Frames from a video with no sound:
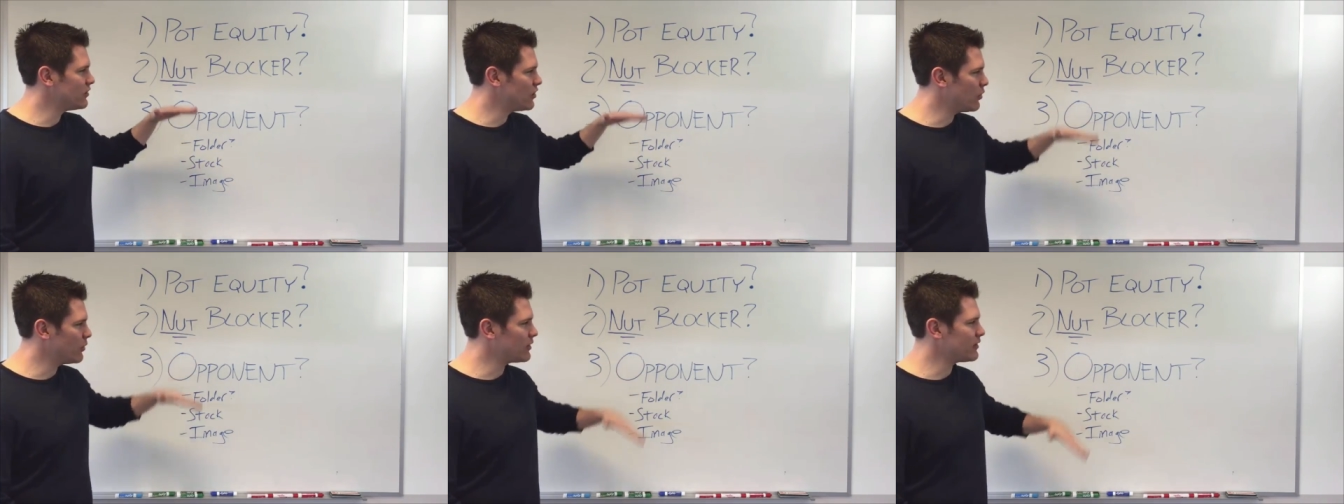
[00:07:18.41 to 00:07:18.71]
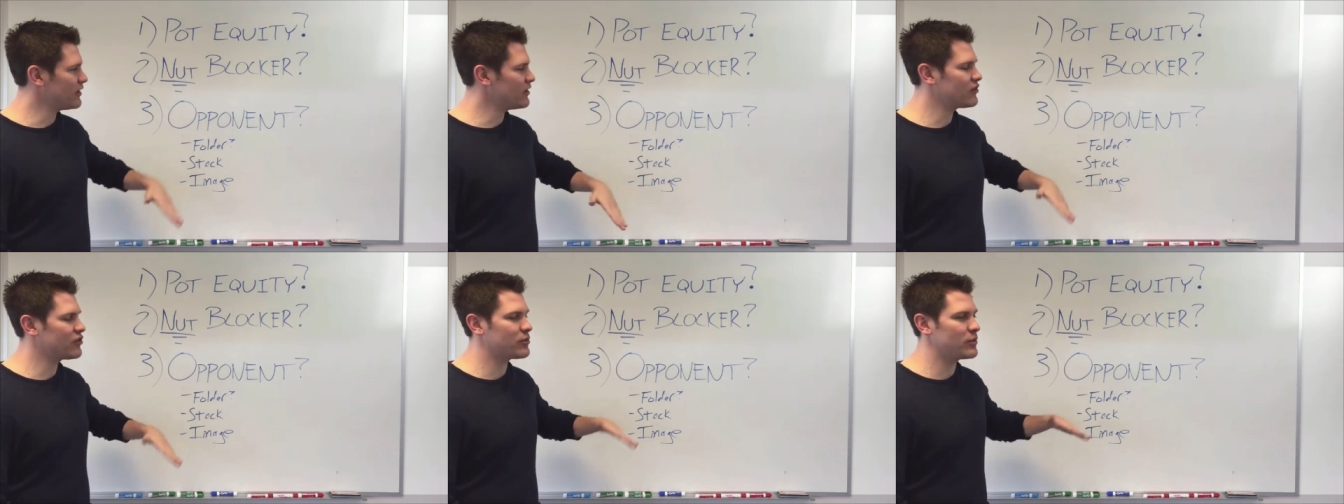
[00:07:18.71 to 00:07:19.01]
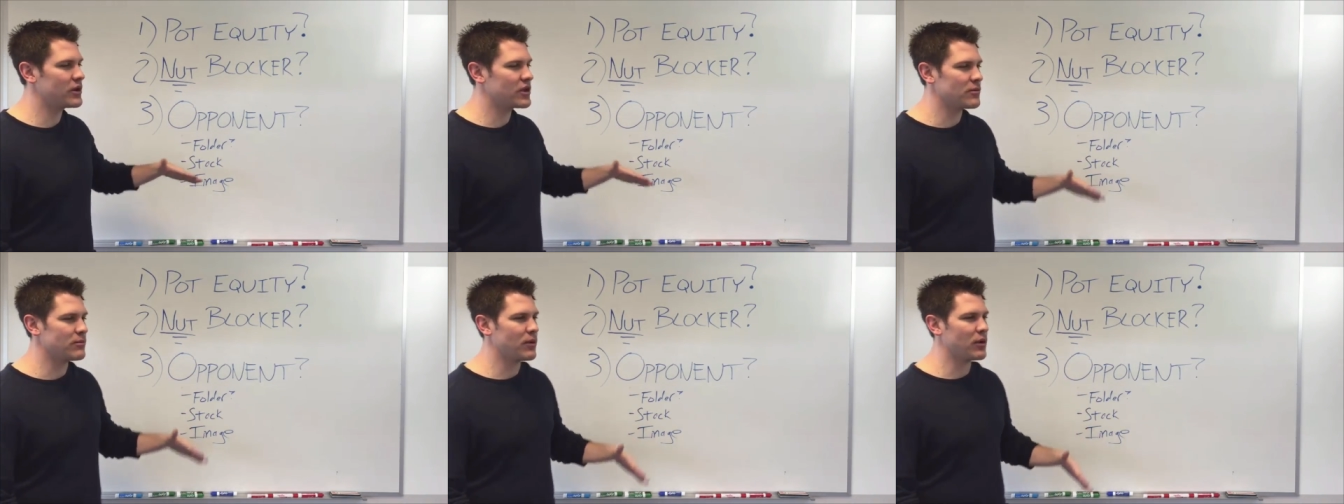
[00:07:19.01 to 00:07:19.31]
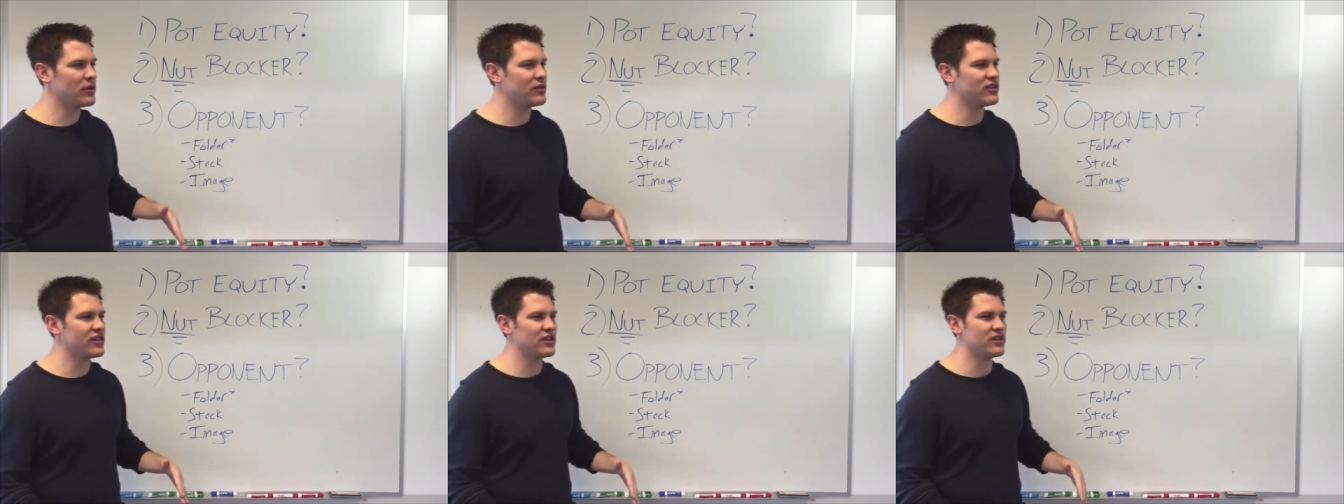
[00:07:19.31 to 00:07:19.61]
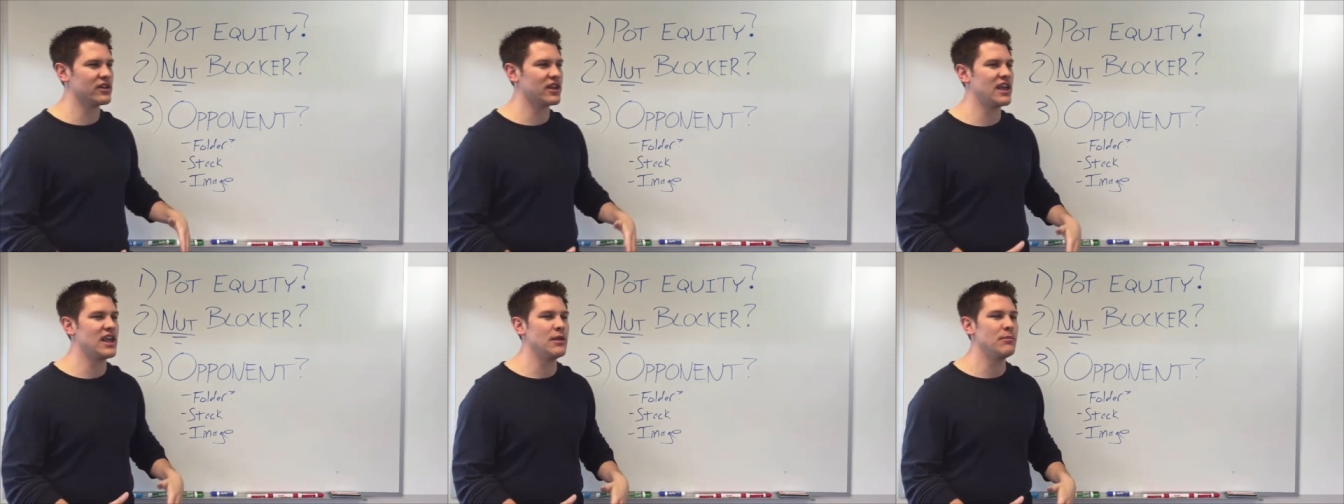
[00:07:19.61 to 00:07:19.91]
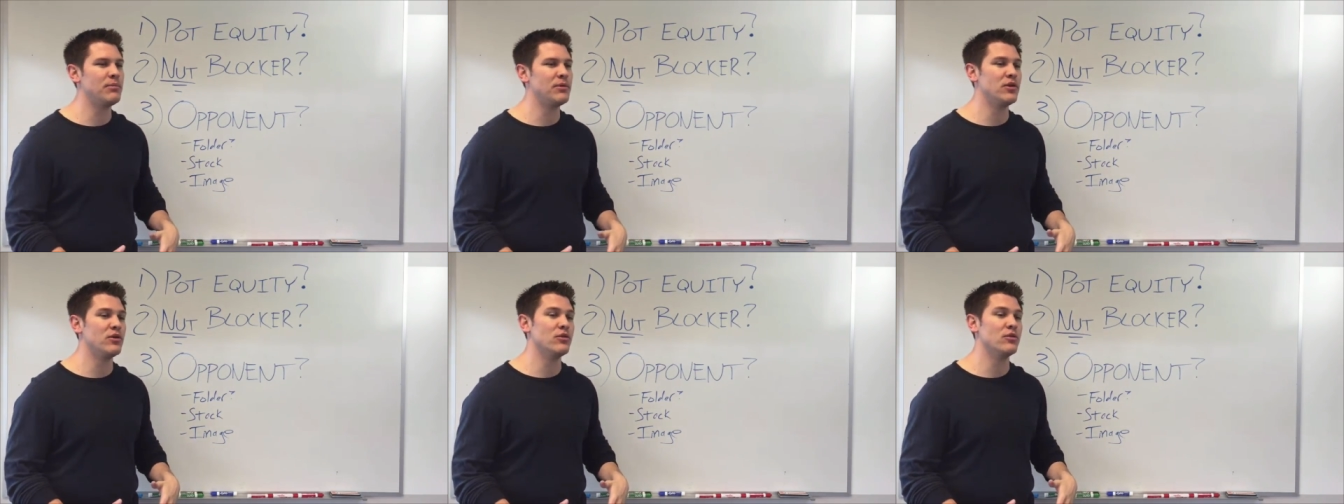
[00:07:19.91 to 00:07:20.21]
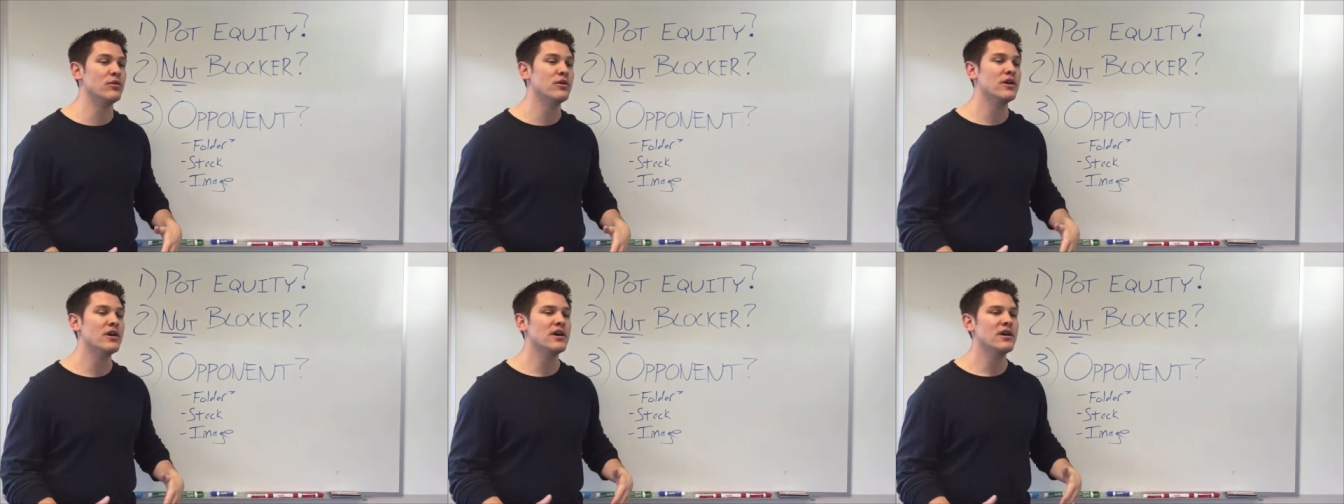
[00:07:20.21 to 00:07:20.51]
knowing these three components, it'll keep
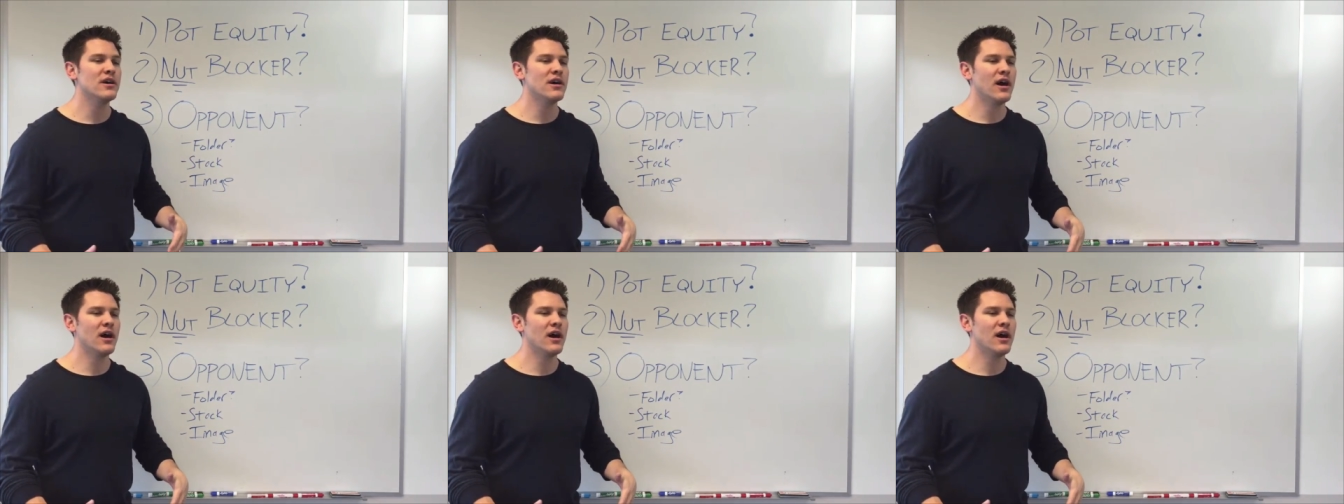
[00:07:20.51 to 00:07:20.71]
you,